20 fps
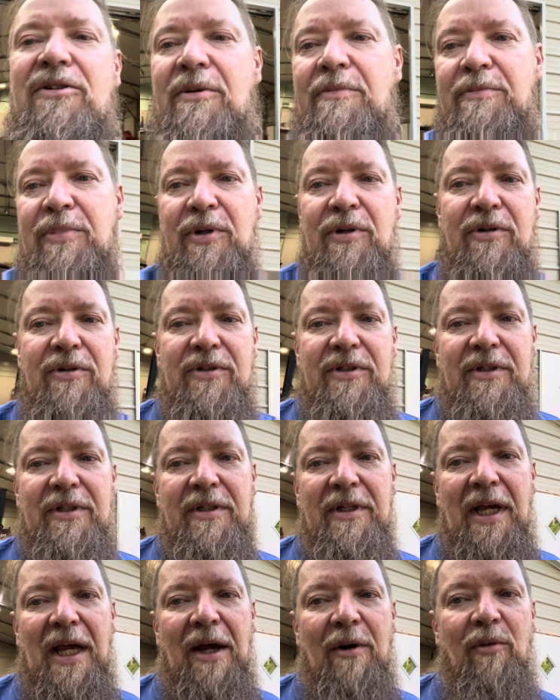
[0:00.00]
boost
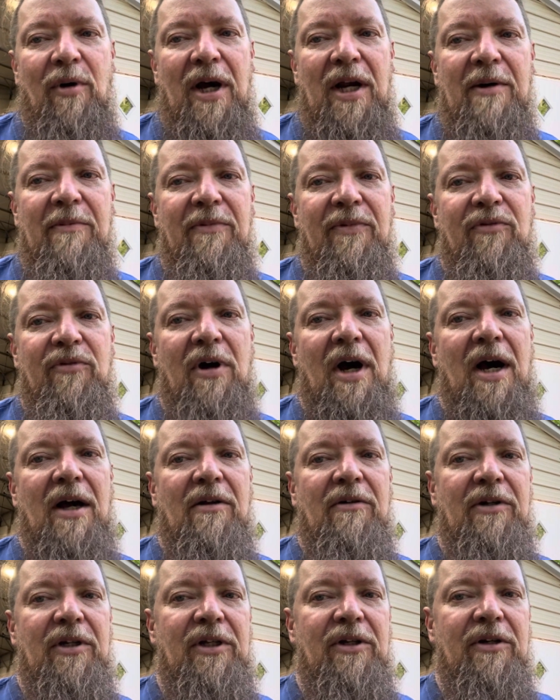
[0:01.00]
at wide open
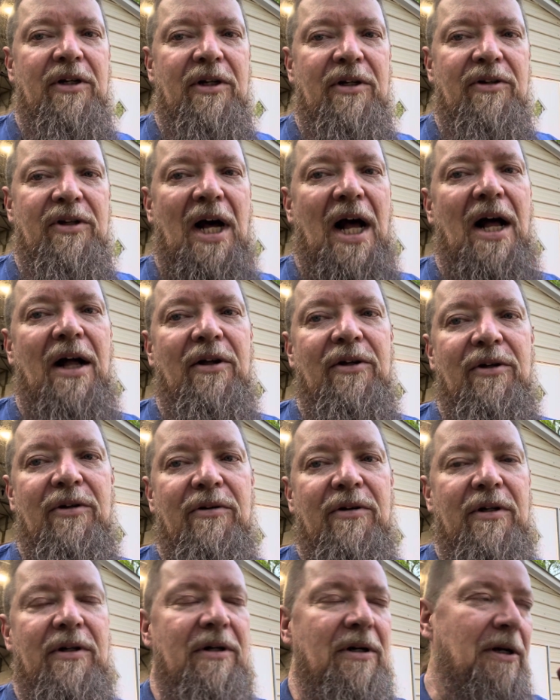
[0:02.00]
throttle, and you can dial
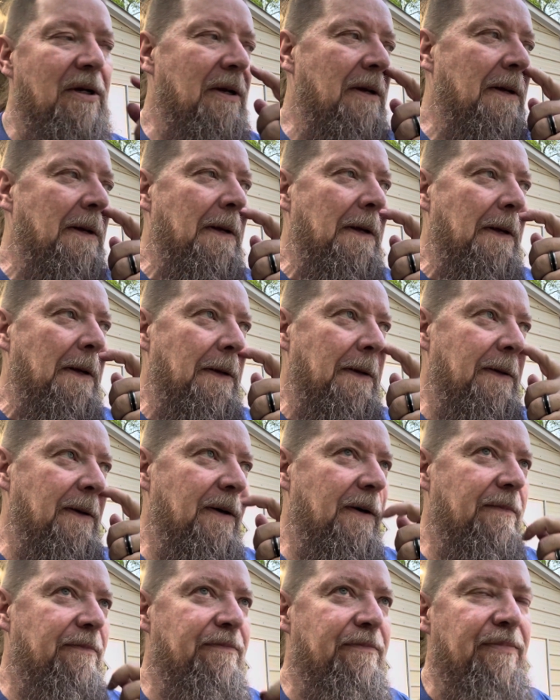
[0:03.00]
your
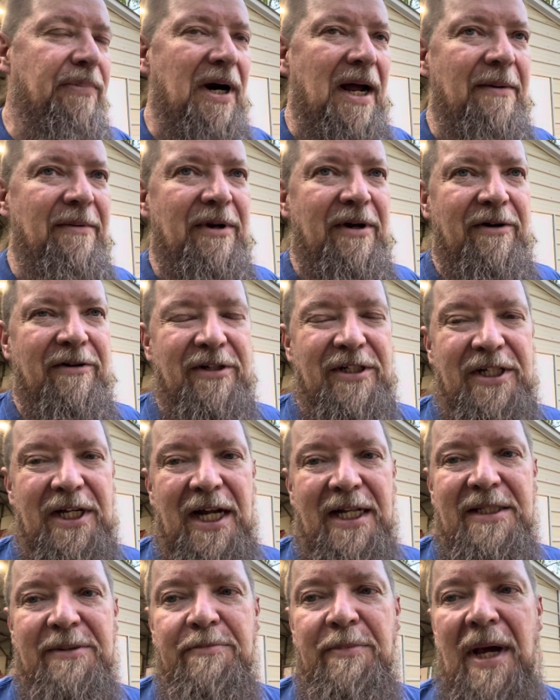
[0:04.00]
primary
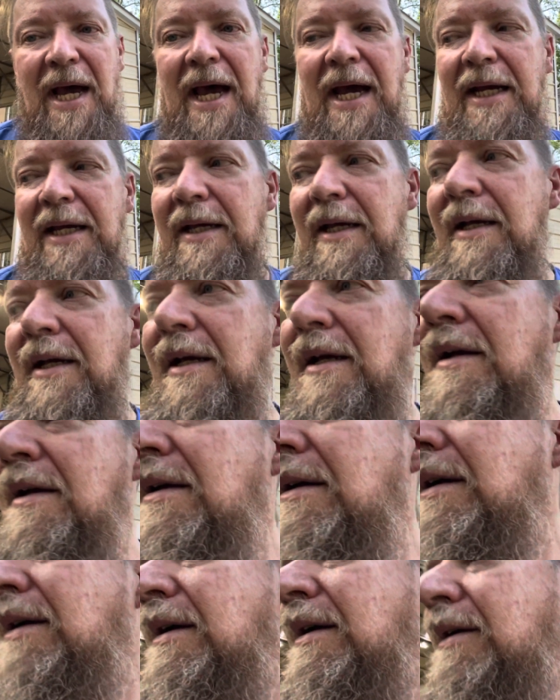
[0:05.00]
jets back
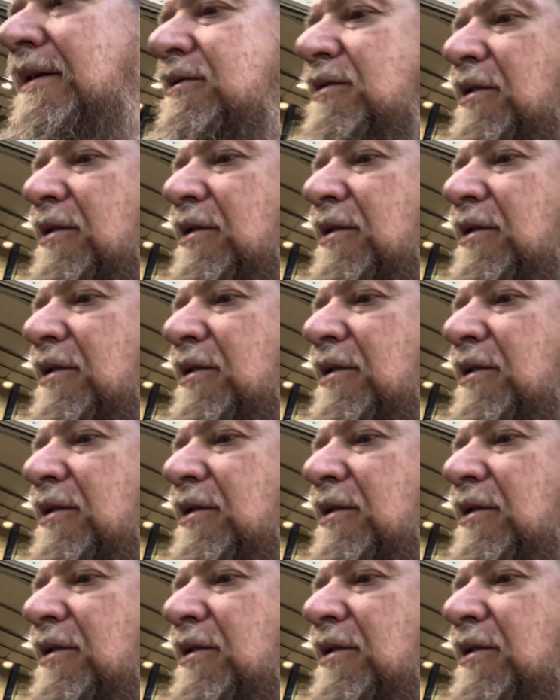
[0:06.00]
so